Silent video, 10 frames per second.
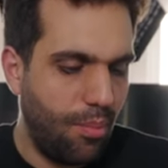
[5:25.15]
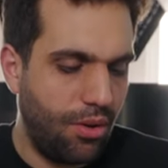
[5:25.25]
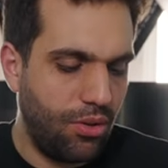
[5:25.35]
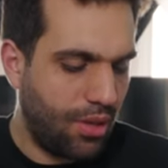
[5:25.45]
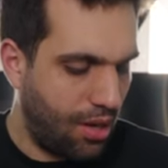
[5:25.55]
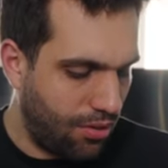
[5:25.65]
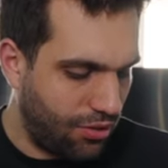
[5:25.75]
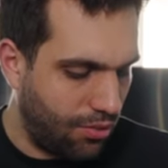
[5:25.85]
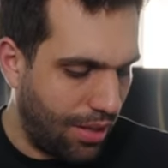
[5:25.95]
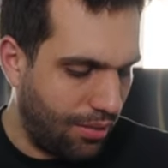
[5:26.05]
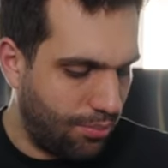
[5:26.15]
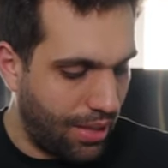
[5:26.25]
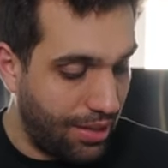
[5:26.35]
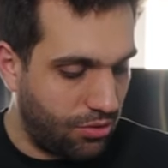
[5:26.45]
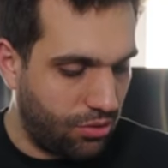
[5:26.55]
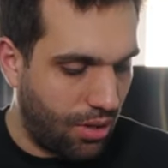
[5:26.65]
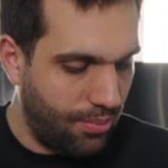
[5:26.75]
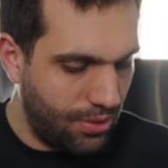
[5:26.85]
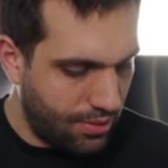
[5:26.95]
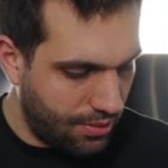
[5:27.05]
But you can also like play the
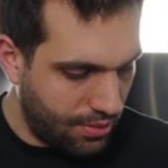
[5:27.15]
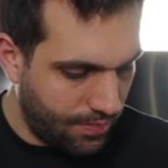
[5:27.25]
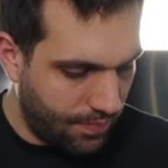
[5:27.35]
drums.